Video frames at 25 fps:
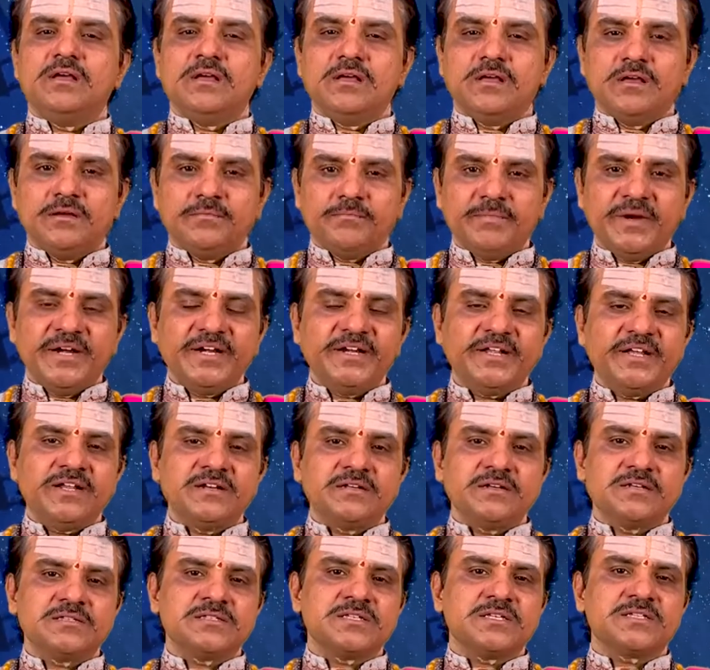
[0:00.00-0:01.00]
Maintain
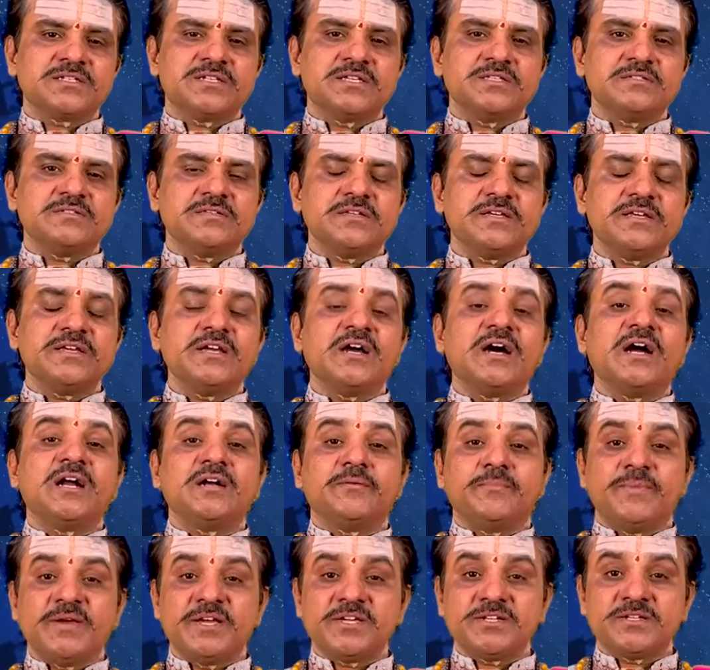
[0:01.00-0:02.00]
consistency and
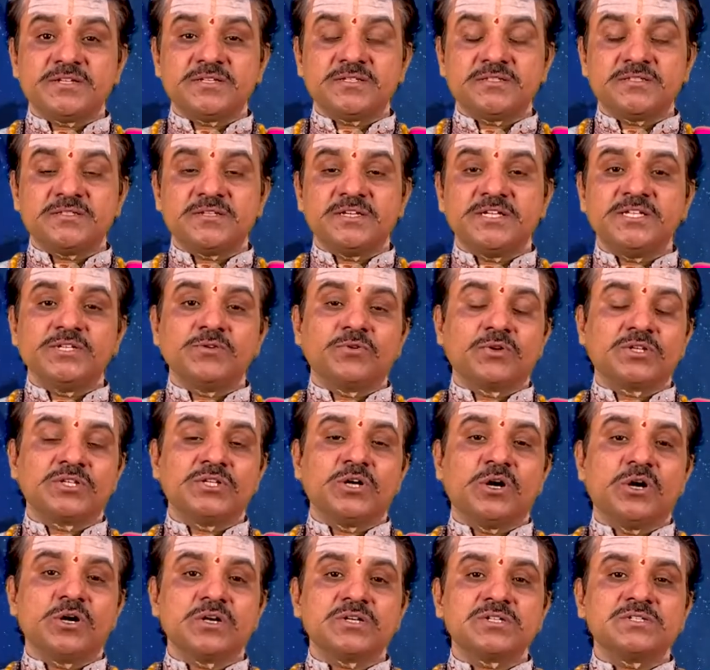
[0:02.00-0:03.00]
patience in your
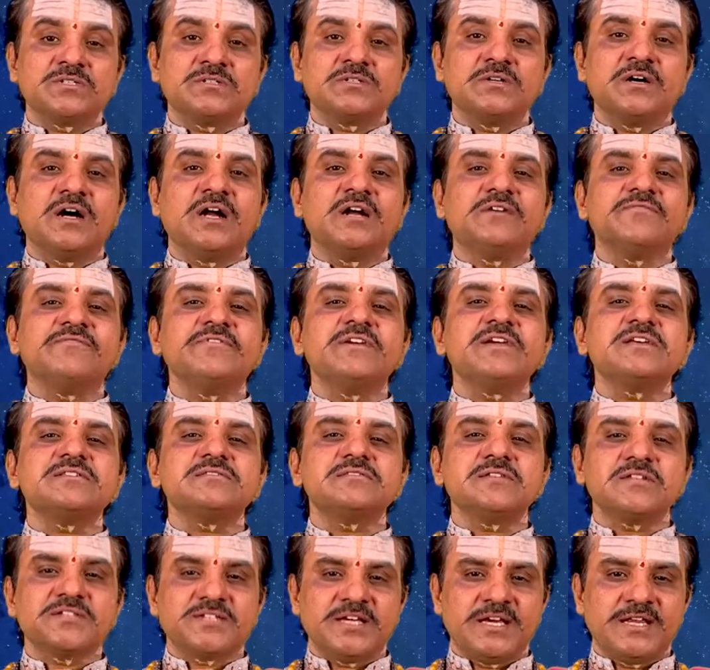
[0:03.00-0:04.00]
thoughts and face the
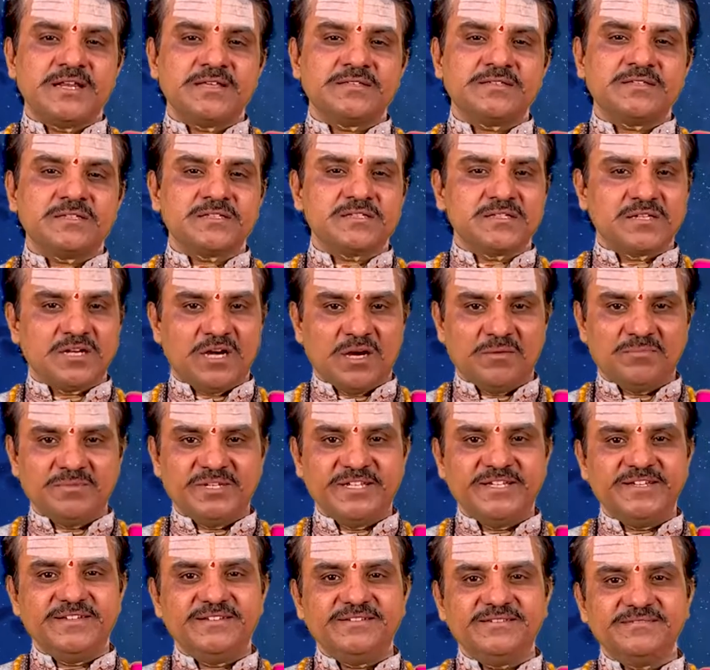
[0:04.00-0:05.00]
challenges
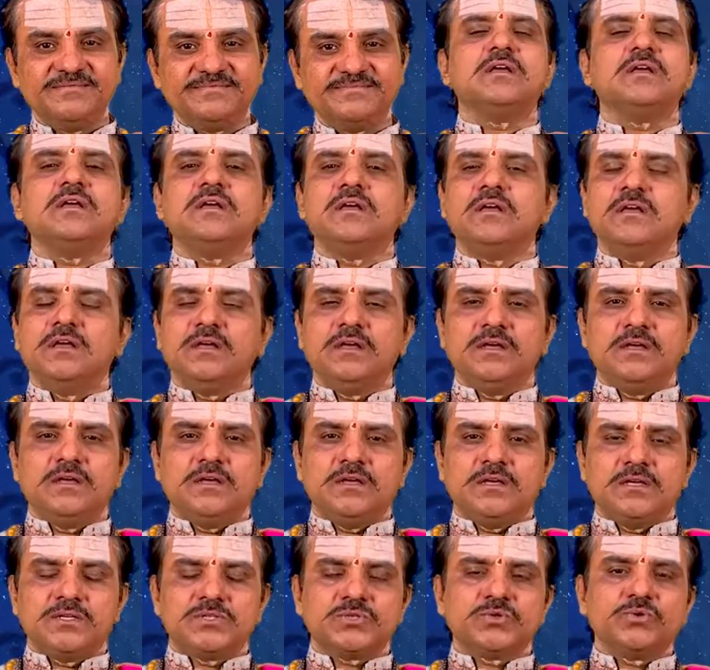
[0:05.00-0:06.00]
calmly.
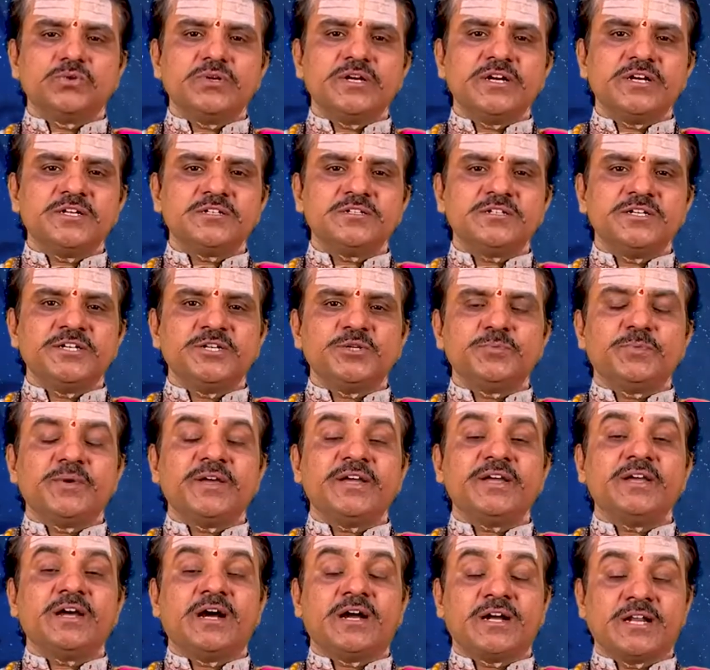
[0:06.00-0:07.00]
Students need to pay
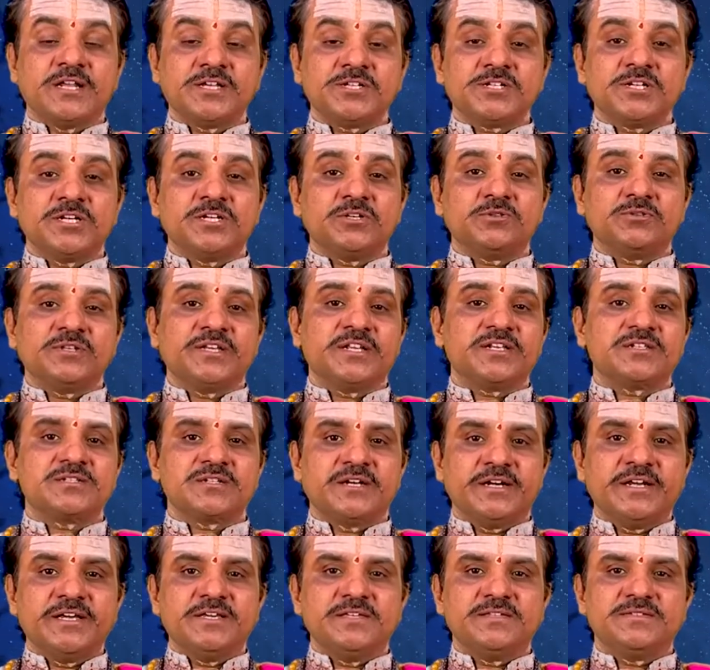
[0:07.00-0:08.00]
attention to their
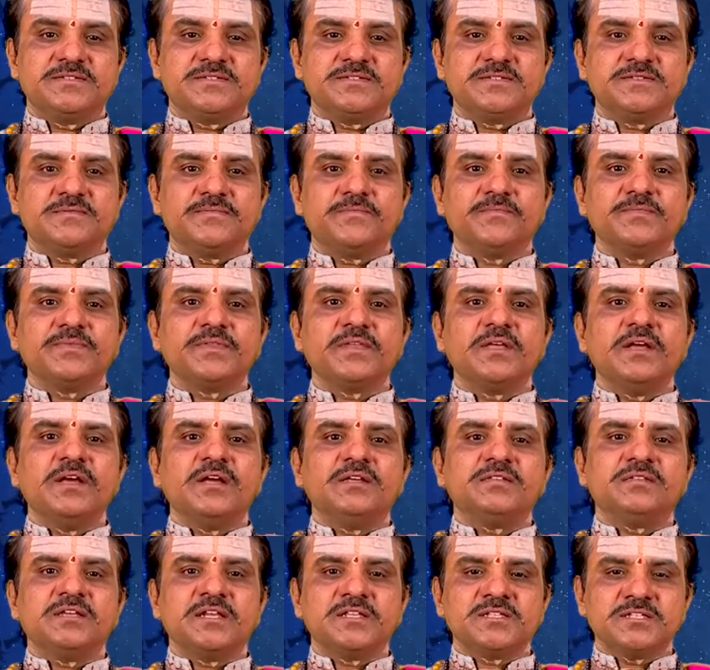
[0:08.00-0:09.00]
studies.
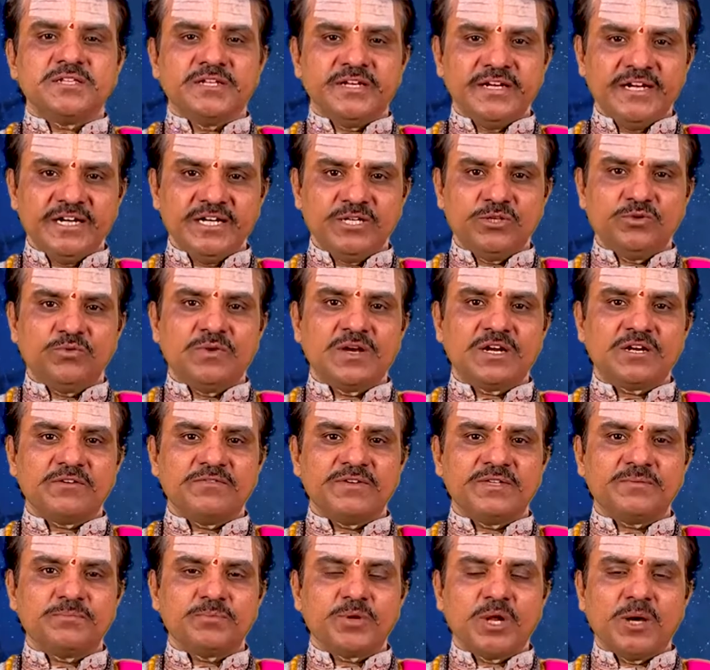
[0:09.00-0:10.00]
There is a need to work
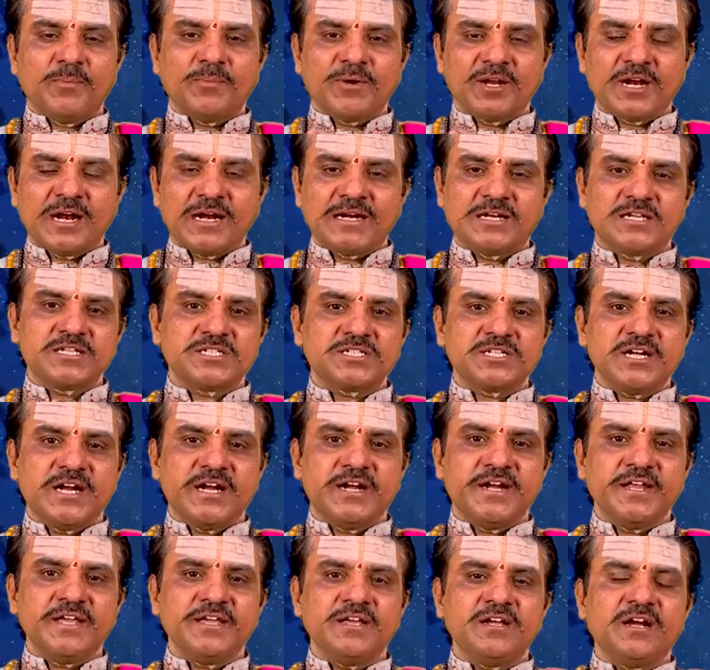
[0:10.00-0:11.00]
with proper
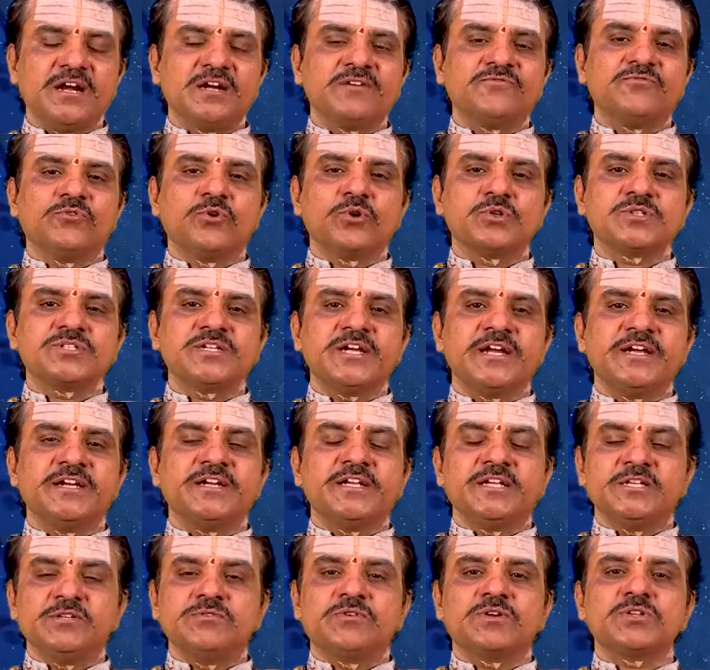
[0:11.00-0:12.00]
understanding and foresight in
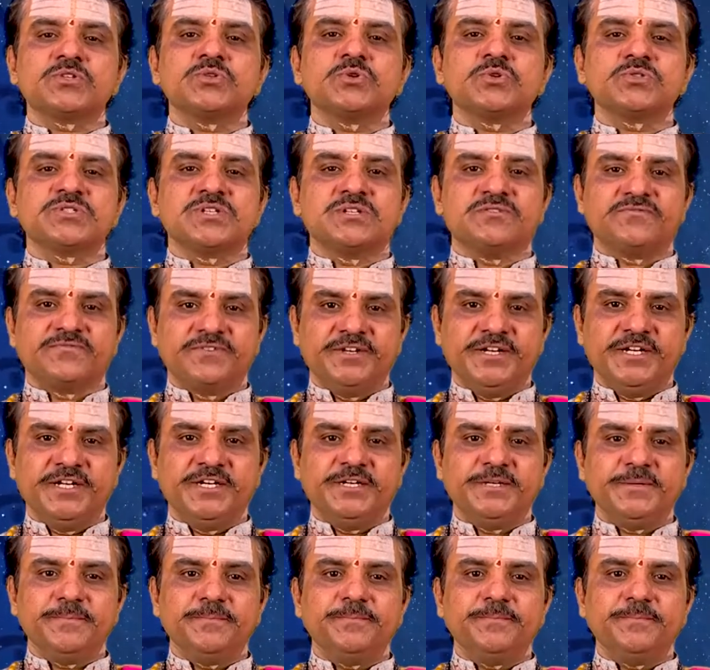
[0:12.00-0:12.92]
your chosen field.